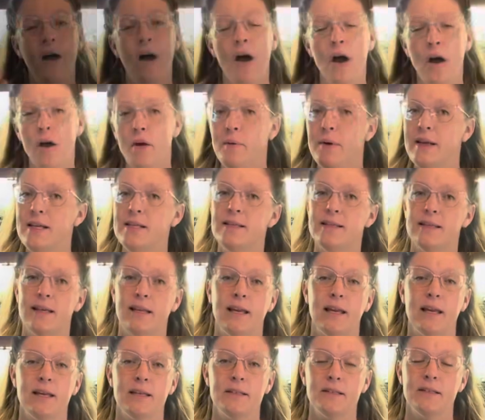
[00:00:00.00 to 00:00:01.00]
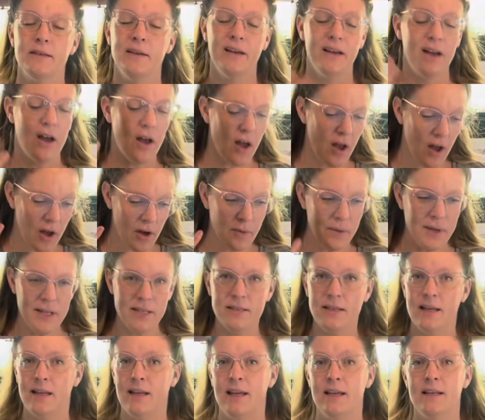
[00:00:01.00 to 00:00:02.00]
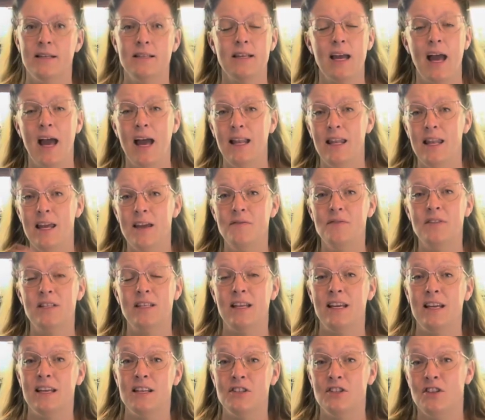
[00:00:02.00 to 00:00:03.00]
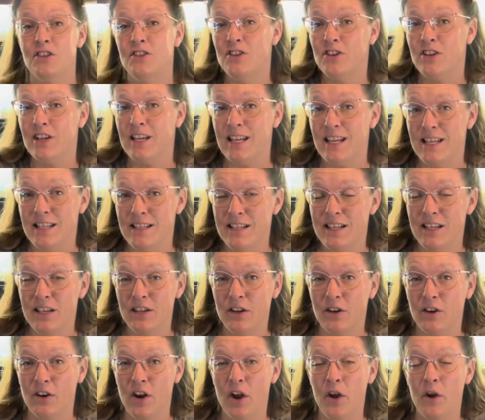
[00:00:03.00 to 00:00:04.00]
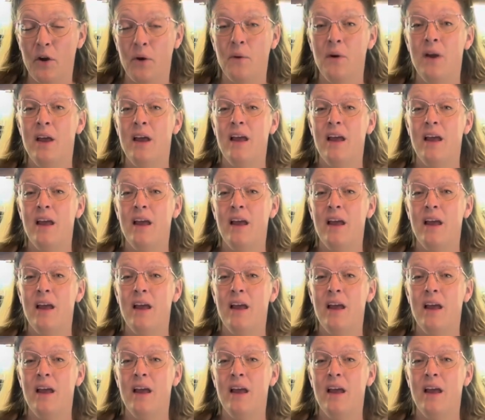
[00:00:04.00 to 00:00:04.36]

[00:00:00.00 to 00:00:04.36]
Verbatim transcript: Always zinnias. Always zinnias. I love zinnias. They're easy to grow.